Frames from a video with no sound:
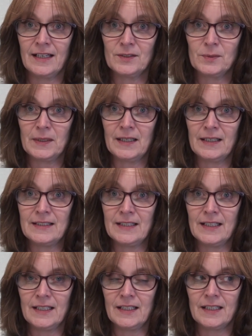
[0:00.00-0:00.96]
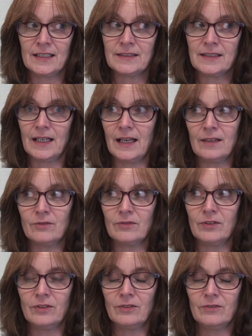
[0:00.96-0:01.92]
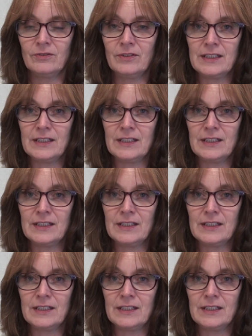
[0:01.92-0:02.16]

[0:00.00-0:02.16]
"Guess what I did?" And I said, "I don't know."